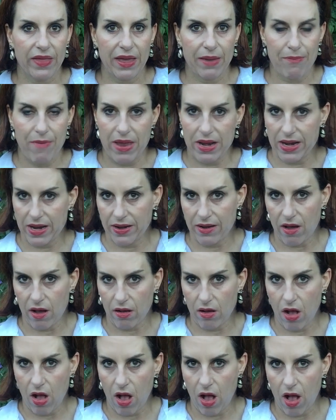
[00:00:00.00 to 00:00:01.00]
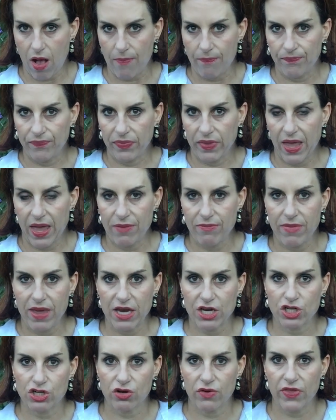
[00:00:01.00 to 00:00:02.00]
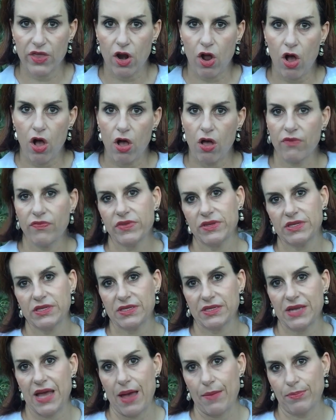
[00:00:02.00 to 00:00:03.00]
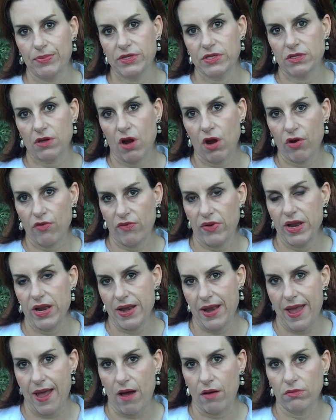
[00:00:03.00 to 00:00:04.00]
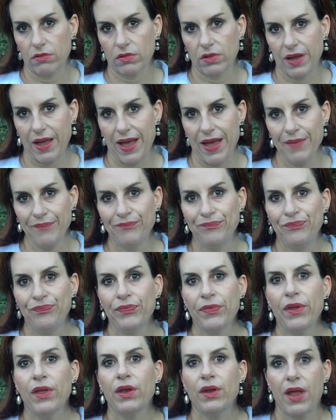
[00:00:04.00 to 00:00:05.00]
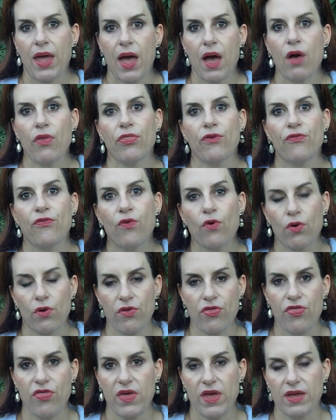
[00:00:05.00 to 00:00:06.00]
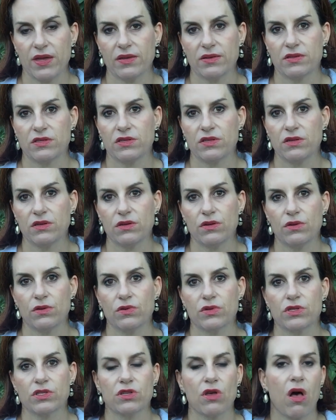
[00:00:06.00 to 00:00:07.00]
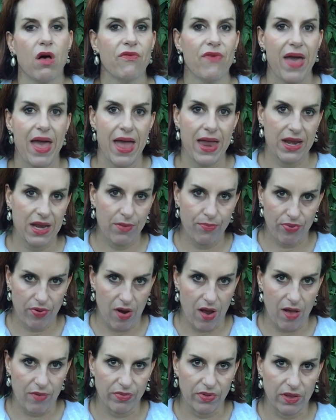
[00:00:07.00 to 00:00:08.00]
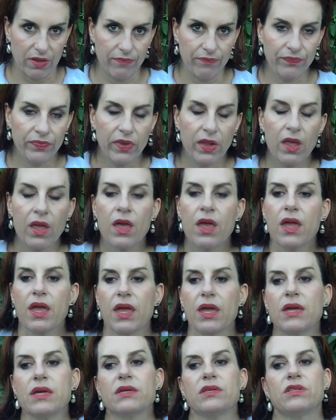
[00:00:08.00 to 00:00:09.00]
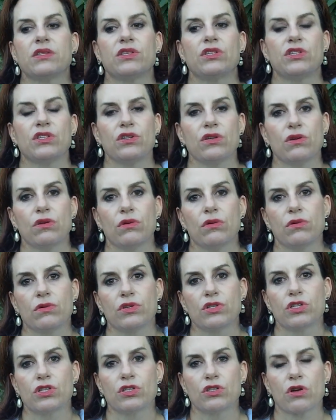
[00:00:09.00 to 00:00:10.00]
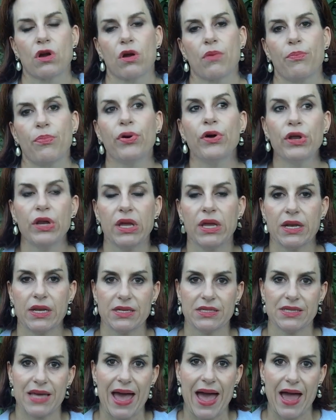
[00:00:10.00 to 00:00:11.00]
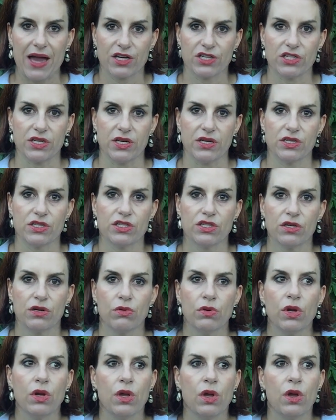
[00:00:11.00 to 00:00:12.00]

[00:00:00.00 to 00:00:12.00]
like Monday.com and make sure that all the steps are written out, okay? Now, the fourth thing to solve any problem is to start putting it into action. So